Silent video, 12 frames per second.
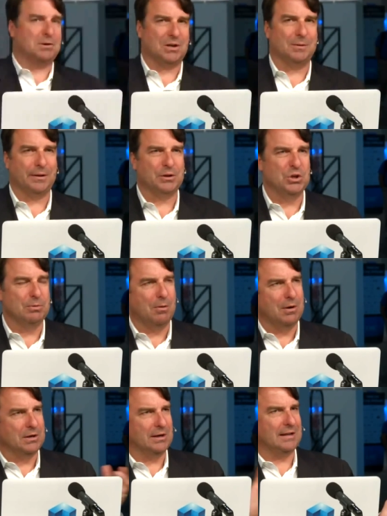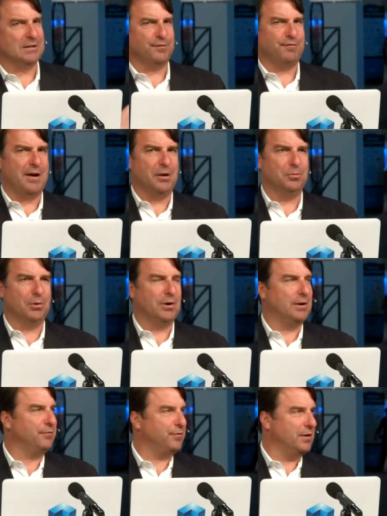much for coming on theCUBE. I wanted to get your final mm -hmm.
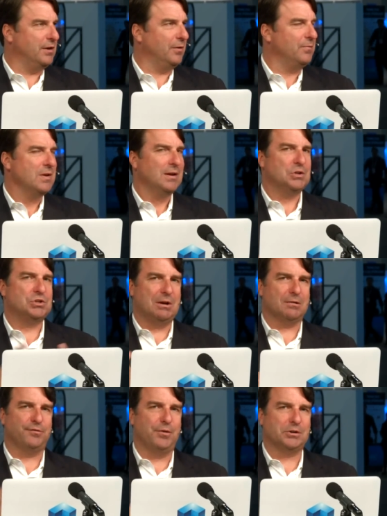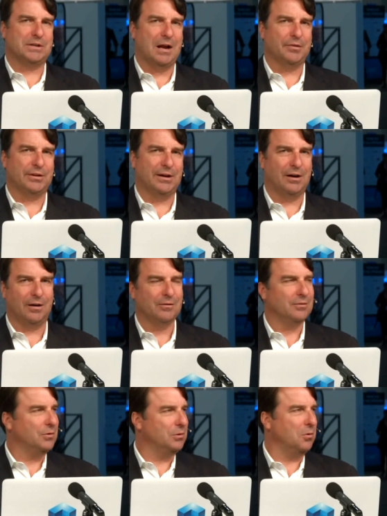word for you. Mm -hmm. Share the folks out there
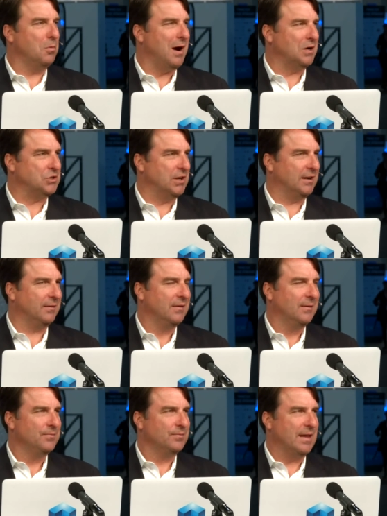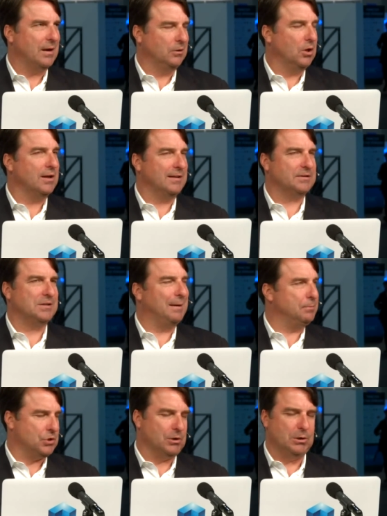who are watching mm -hmm. that are looking at the
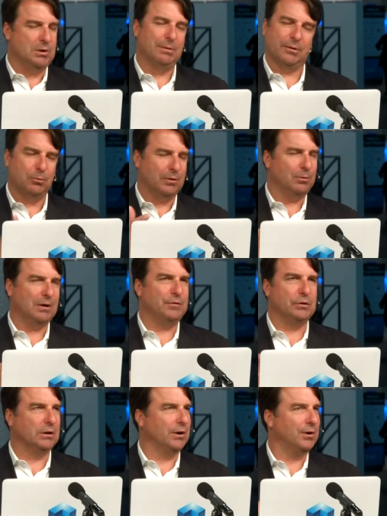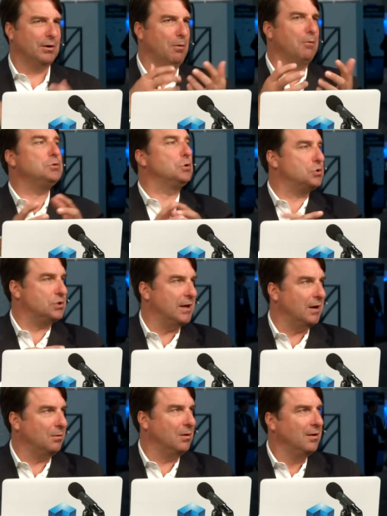same journey you've been, what, what have you learned, what would you
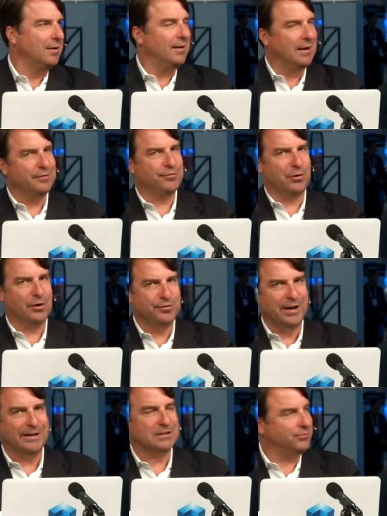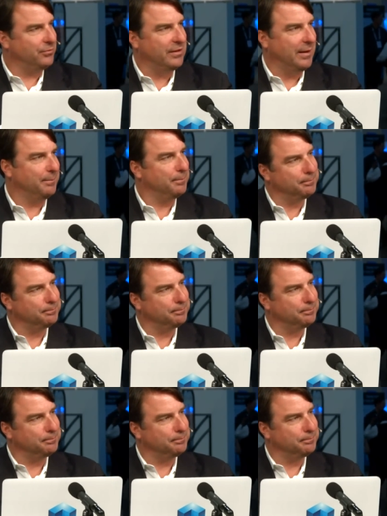share for advice for them?